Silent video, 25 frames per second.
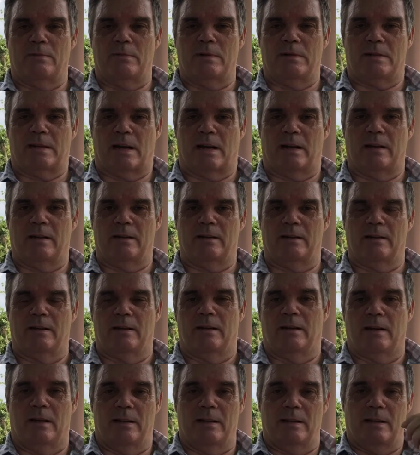retired,
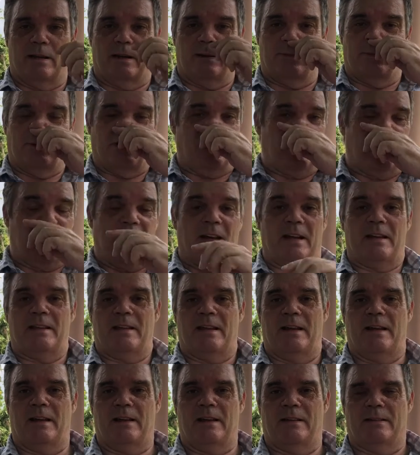and then when they get
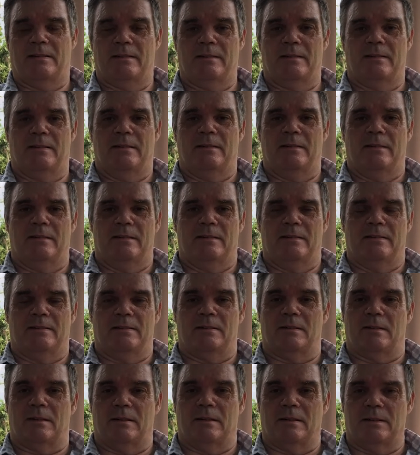there,
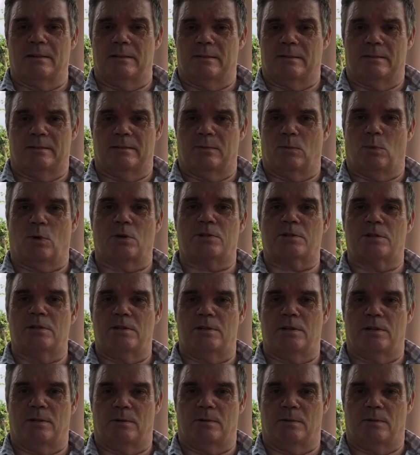what to
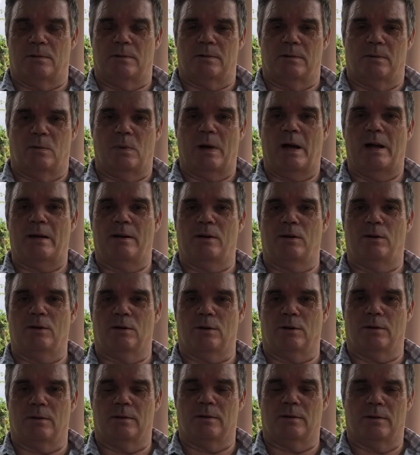do, where to
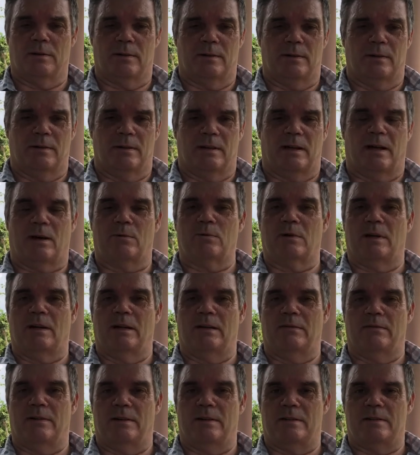go, how to
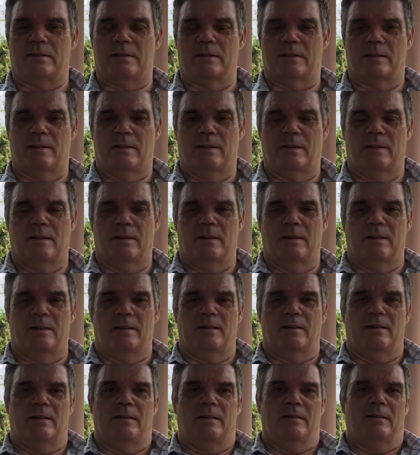live it.
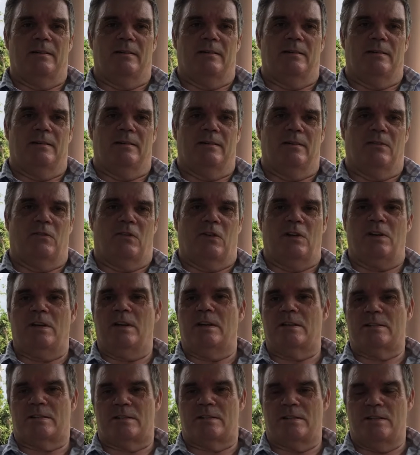For
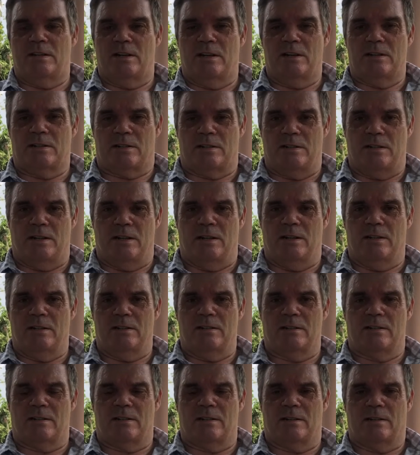years and years and
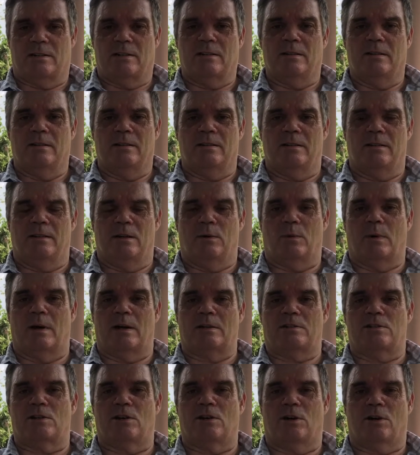years, you
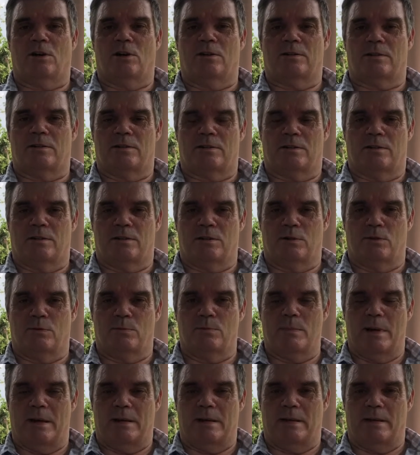are taught to do
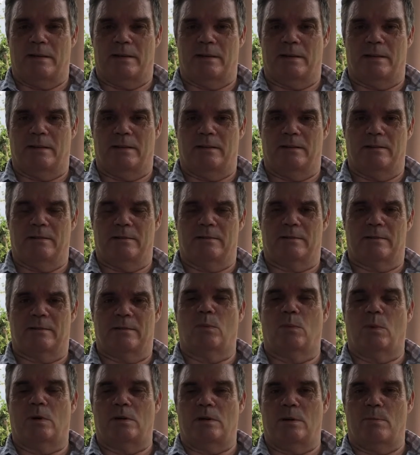many things.
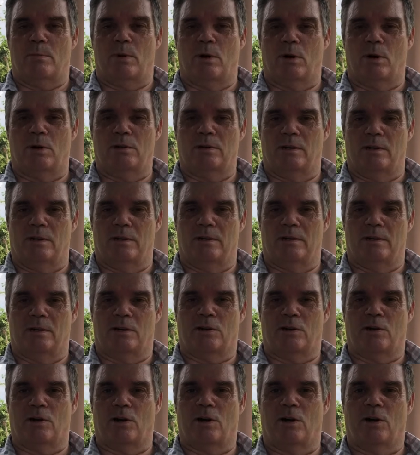When you're born, you learn to
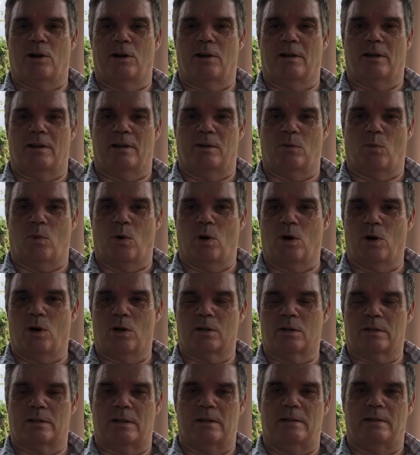crawl, learn to
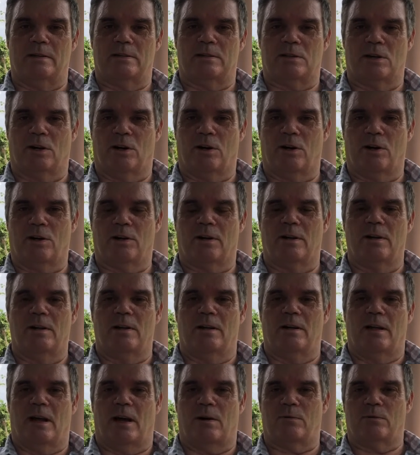walk, learn to talk,
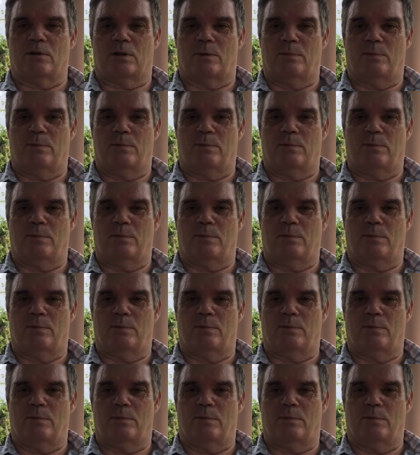how to